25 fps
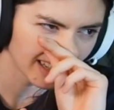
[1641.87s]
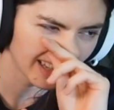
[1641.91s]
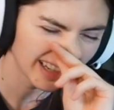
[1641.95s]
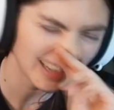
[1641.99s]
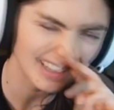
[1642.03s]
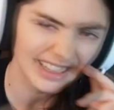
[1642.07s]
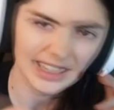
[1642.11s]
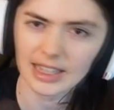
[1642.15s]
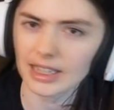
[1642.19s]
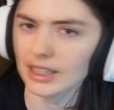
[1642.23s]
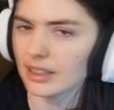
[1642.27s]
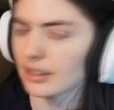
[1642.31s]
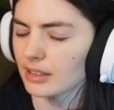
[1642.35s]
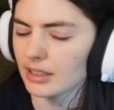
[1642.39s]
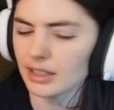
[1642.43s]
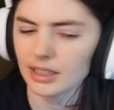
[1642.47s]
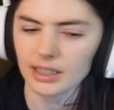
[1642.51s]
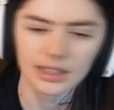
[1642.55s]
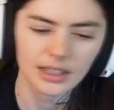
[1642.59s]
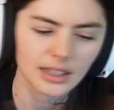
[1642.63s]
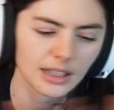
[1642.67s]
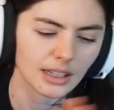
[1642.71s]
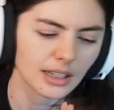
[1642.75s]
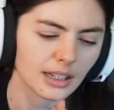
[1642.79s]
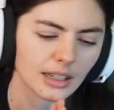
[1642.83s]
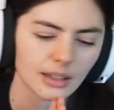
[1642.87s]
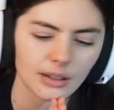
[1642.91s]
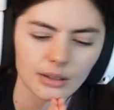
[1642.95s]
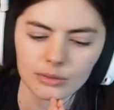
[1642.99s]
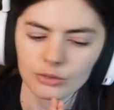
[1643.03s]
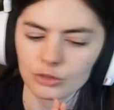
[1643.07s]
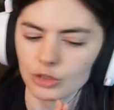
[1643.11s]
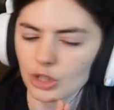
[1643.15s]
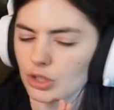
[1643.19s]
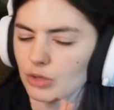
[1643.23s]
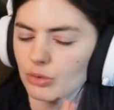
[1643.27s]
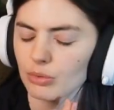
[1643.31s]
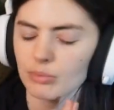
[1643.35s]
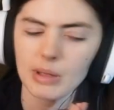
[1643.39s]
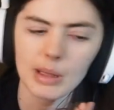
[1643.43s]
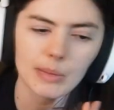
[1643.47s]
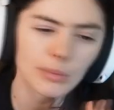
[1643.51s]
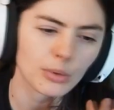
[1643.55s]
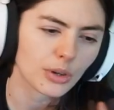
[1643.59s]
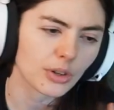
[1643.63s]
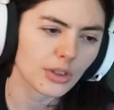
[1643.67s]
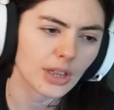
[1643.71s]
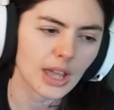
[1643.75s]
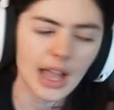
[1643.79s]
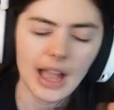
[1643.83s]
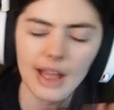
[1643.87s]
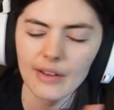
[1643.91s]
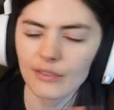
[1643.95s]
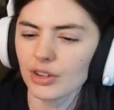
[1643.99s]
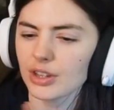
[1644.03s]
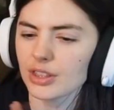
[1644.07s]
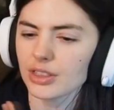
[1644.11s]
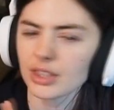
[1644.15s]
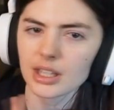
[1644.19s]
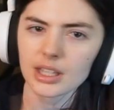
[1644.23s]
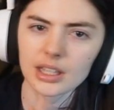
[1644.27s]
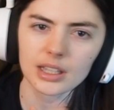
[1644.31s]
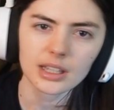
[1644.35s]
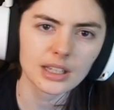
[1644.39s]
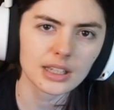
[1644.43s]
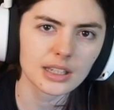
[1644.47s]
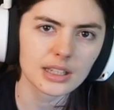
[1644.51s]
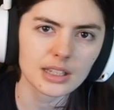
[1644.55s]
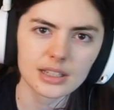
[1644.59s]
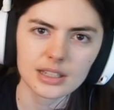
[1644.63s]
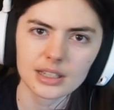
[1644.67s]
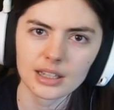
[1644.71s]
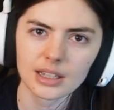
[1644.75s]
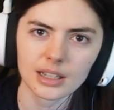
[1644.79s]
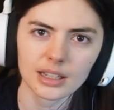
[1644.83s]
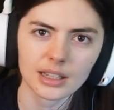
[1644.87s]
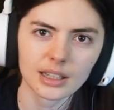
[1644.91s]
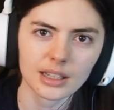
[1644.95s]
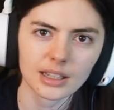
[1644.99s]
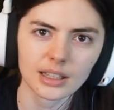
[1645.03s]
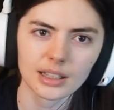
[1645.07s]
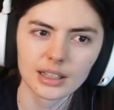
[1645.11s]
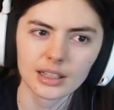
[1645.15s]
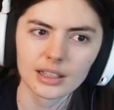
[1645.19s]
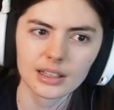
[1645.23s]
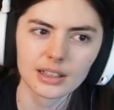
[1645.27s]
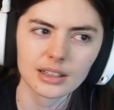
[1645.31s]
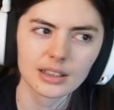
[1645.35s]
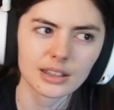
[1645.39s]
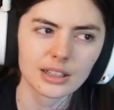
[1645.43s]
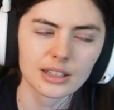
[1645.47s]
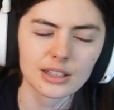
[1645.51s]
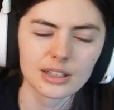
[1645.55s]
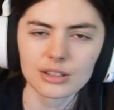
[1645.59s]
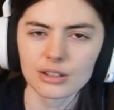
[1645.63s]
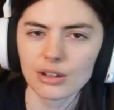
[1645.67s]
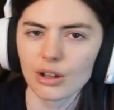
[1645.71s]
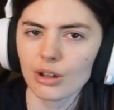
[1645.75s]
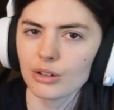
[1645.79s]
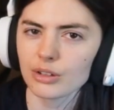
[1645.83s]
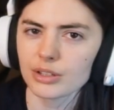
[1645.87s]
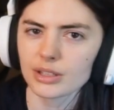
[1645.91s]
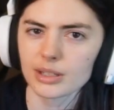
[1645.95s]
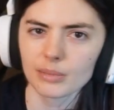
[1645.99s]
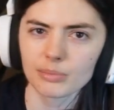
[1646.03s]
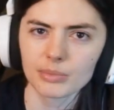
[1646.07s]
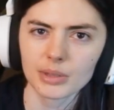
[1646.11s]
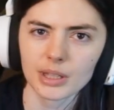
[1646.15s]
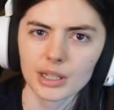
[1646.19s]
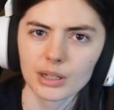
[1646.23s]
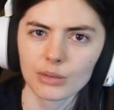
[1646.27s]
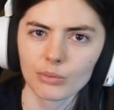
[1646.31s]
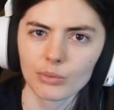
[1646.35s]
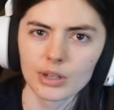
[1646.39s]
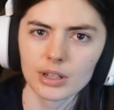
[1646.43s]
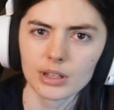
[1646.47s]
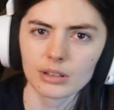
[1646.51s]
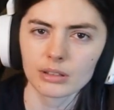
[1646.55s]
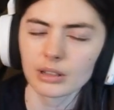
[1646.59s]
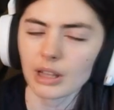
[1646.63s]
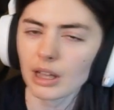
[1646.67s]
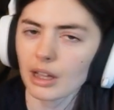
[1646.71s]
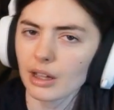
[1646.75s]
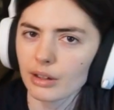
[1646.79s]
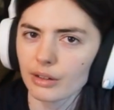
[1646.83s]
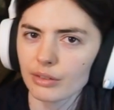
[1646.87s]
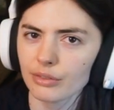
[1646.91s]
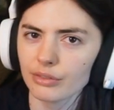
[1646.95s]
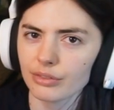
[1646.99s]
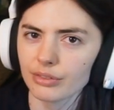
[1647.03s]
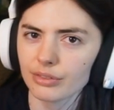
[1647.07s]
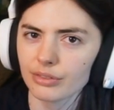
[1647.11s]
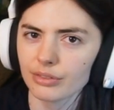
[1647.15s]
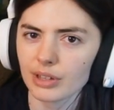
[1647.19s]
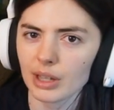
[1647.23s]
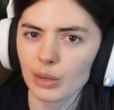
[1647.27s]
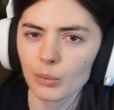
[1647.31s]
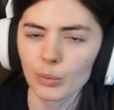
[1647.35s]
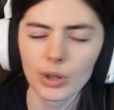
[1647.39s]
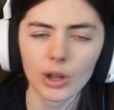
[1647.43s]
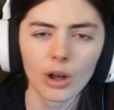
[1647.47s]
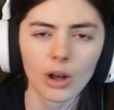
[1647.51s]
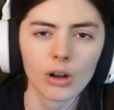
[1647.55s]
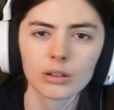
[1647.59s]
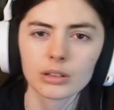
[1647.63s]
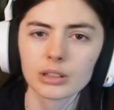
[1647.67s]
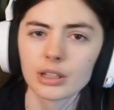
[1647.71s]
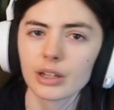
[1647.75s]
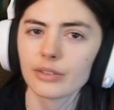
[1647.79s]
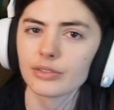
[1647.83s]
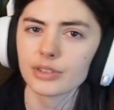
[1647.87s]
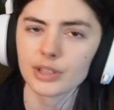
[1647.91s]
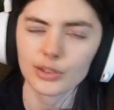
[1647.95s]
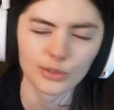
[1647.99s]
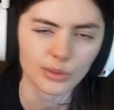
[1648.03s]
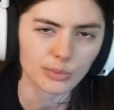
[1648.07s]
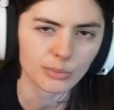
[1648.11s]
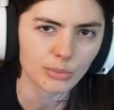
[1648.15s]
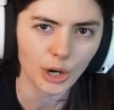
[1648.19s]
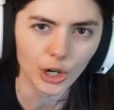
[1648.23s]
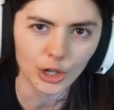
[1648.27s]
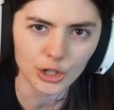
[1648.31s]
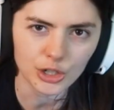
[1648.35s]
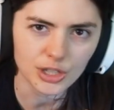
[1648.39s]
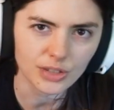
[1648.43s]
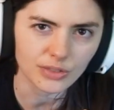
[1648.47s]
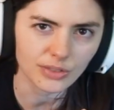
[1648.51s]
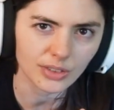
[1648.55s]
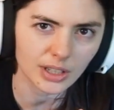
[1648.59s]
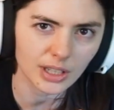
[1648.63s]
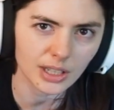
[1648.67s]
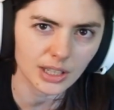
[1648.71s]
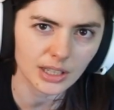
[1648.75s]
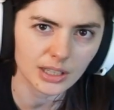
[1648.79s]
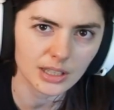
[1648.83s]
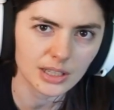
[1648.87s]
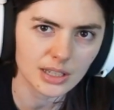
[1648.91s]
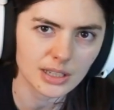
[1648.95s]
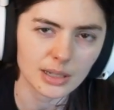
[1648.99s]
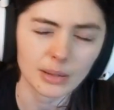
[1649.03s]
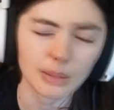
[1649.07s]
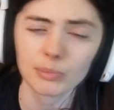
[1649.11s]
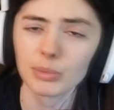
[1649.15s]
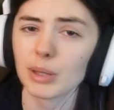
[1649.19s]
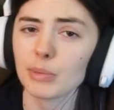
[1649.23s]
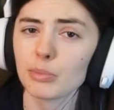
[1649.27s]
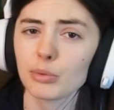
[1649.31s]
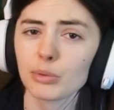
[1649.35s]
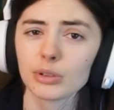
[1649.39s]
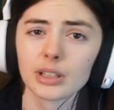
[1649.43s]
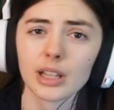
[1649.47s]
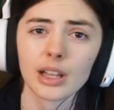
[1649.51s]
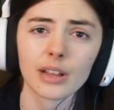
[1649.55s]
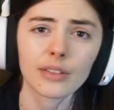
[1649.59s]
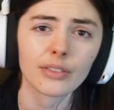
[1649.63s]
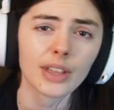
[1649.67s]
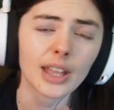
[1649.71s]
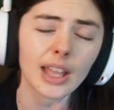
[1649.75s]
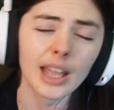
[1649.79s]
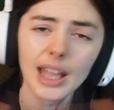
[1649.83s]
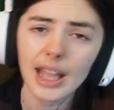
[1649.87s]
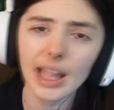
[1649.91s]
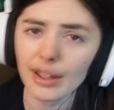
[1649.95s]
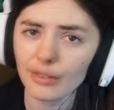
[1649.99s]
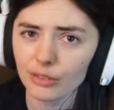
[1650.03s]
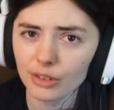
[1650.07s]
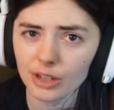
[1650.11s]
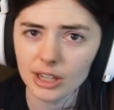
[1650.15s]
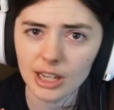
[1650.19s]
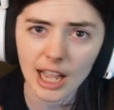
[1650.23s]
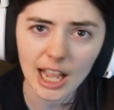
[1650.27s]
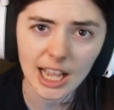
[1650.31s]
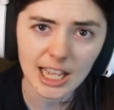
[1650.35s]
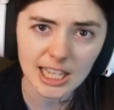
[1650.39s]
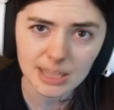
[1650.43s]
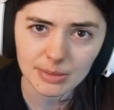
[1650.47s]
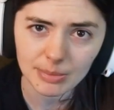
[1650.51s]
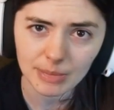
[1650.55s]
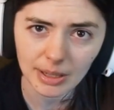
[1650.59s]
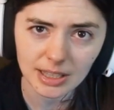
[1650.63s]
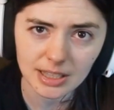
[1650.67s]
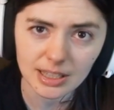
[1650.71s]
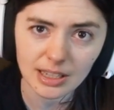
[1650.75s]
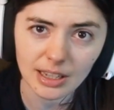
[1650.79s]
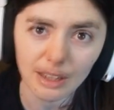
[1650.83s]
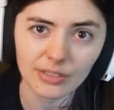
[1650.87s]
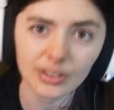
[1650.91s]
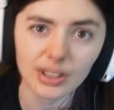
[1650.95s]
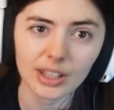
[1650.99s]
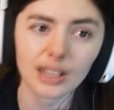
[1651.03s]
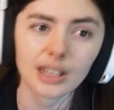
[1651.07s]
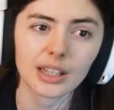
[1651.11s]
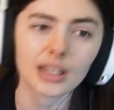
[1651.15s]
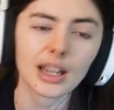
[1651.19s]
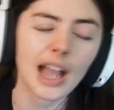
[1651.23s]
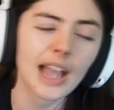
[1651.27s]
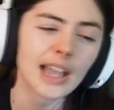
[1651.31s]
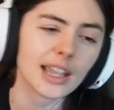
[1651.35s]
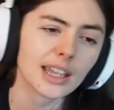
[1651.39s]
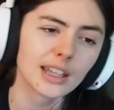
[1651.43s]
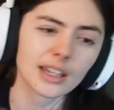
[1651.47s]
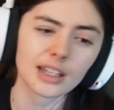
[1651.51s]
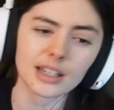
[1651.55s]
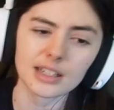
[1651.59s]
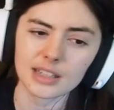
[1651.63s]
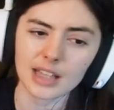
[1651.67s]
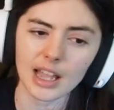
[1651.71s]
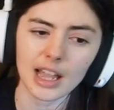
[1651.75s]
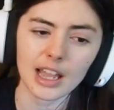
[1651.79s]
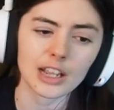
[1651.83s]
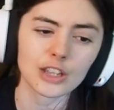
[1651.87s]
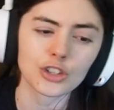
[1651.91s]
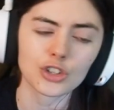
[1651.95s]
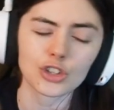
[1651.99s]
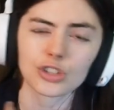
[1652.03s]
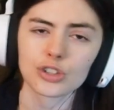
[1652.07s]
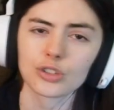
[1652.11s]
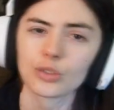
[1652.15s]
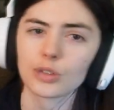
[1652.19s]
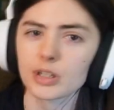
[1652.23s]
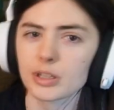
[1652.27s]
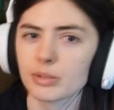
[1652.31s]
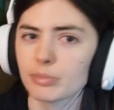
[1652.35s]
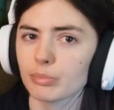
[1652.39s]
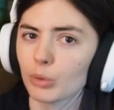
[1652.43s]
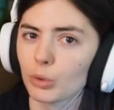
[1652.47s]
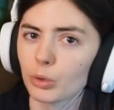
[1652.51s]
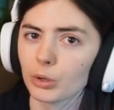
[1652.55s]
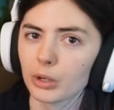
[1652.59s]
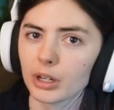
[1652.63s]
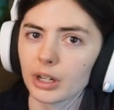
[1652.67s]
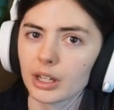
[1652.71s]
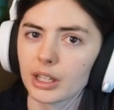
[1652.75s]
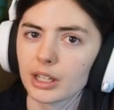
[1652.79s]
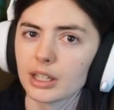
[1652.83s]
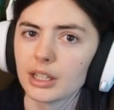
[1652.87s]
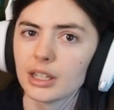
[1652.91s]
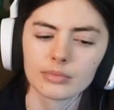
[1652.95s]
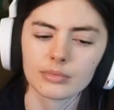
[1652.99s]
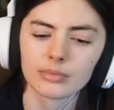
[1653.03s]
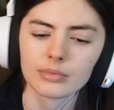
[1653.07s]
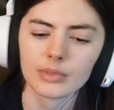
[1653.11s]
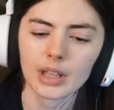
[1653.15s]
And again, just remember that everything is, this is all something we love and we all love different parts of it. Some people love every aspect of it. I get excited just to explore it.